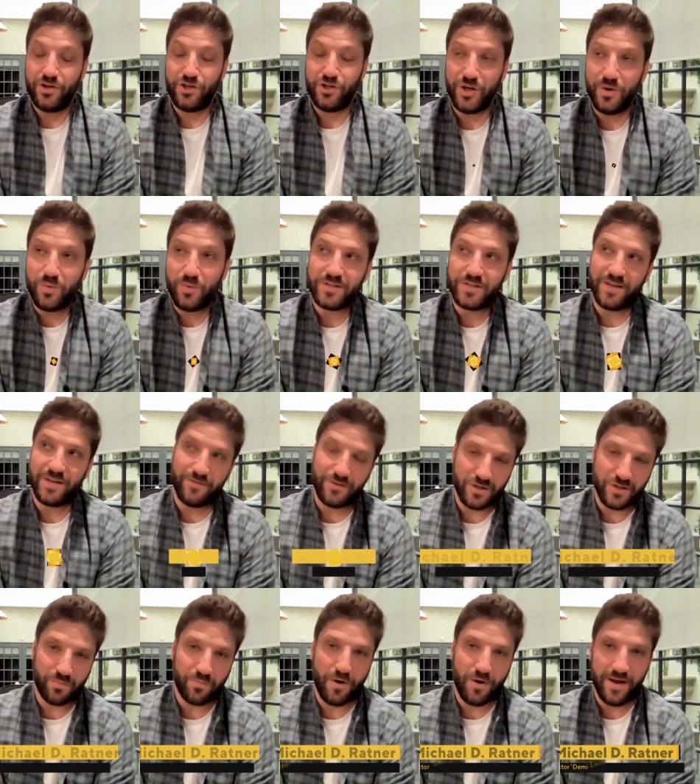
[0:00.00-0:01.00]
She was even
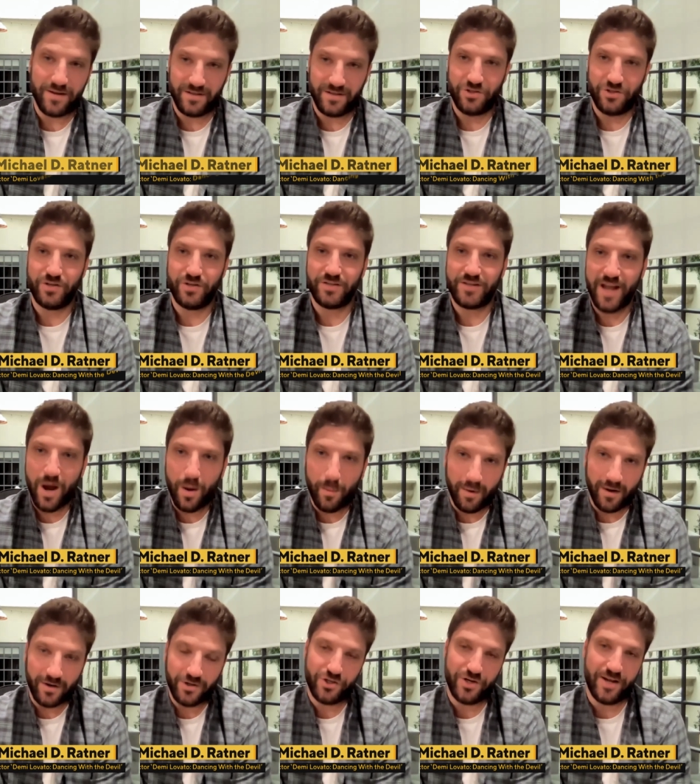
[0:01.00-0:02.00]
surprised at just how
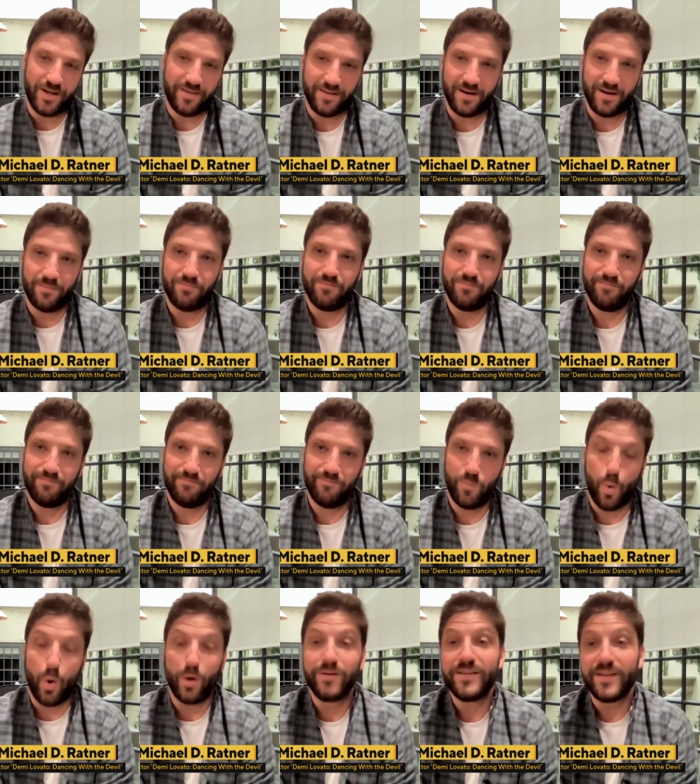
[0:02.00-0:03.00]
much she ended up
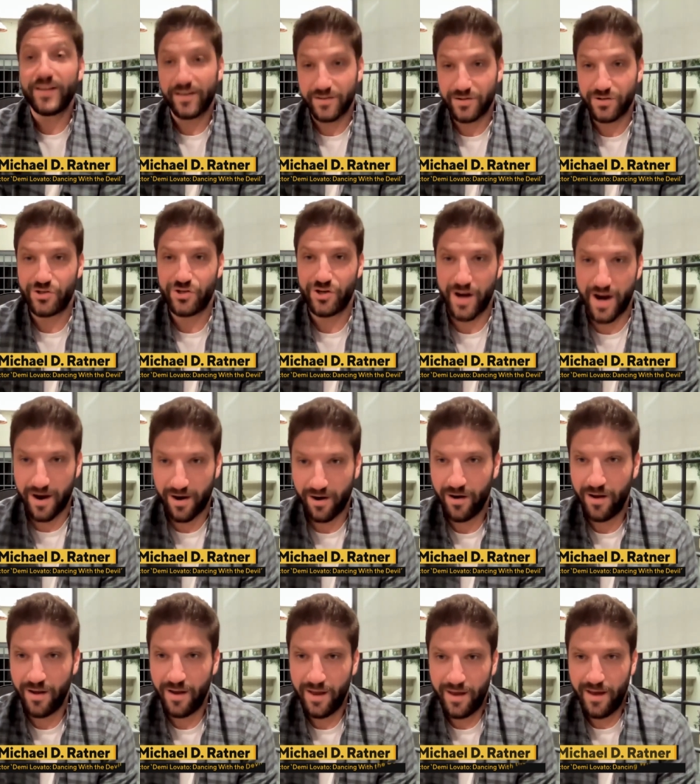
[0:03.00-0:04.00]
wanting to
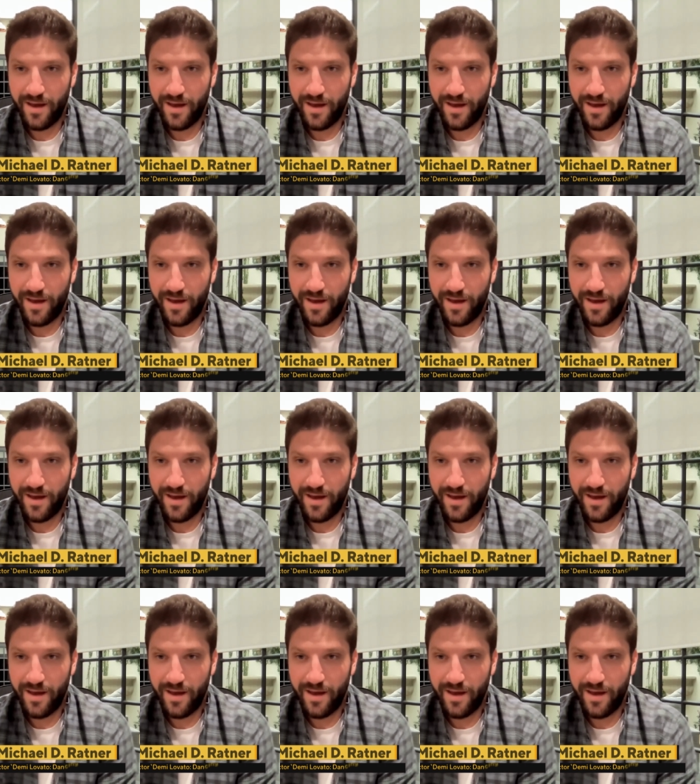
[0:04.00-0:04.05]
share,